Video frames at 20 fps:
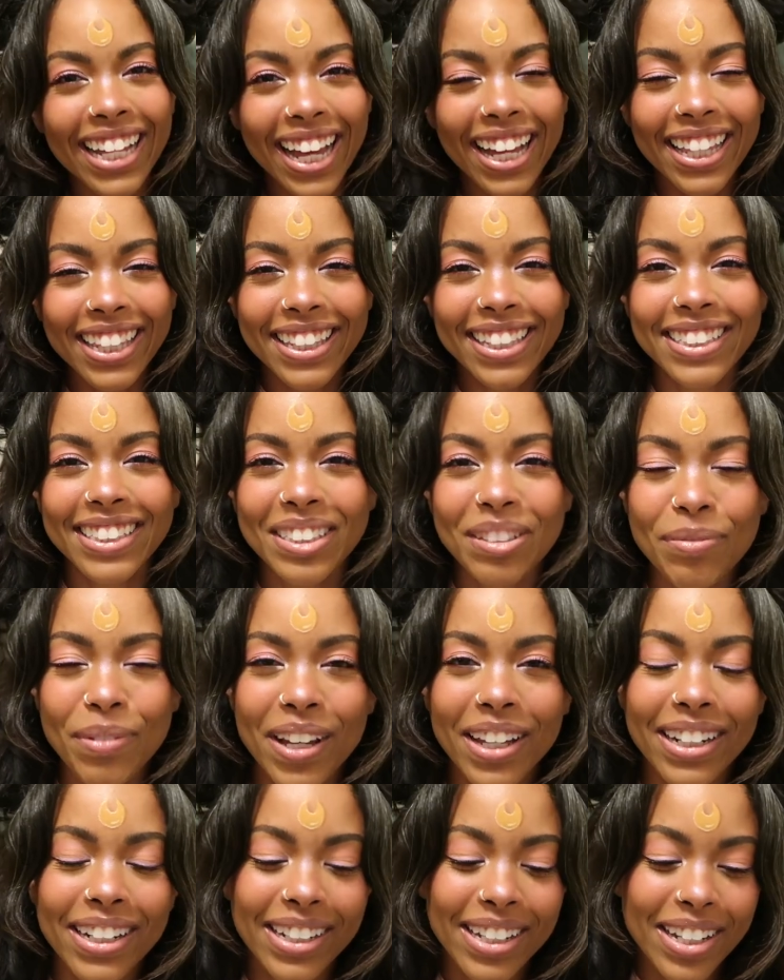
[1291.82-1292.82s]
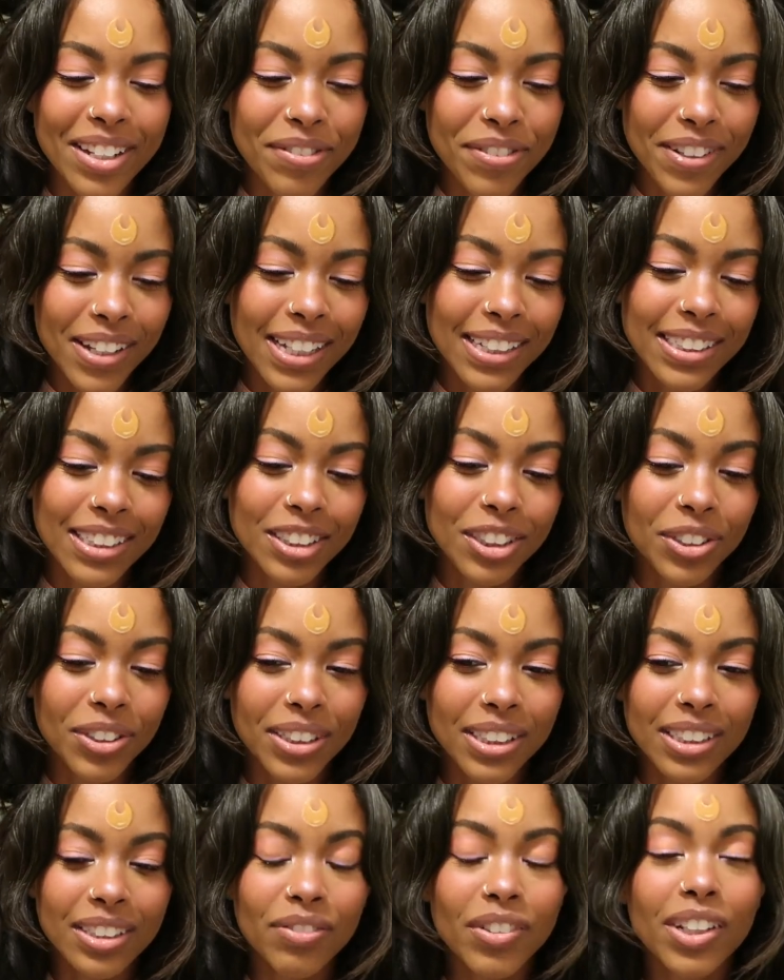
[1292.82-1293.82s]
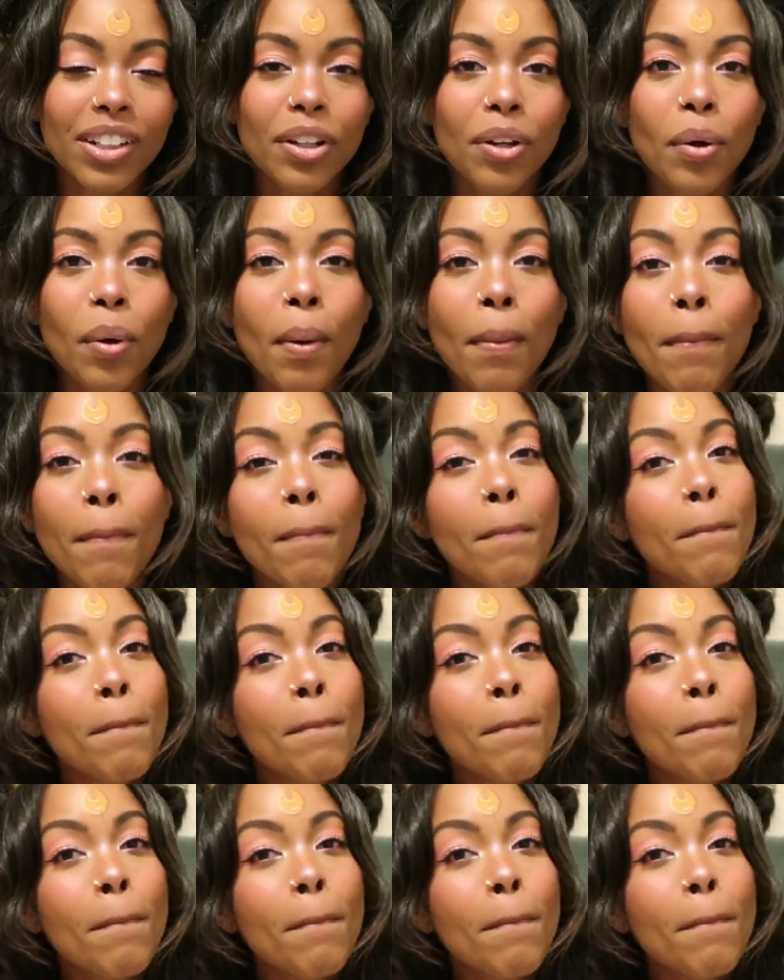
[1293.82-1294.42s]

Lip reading: Yeah, that's about it. If you guys enjoyed this video,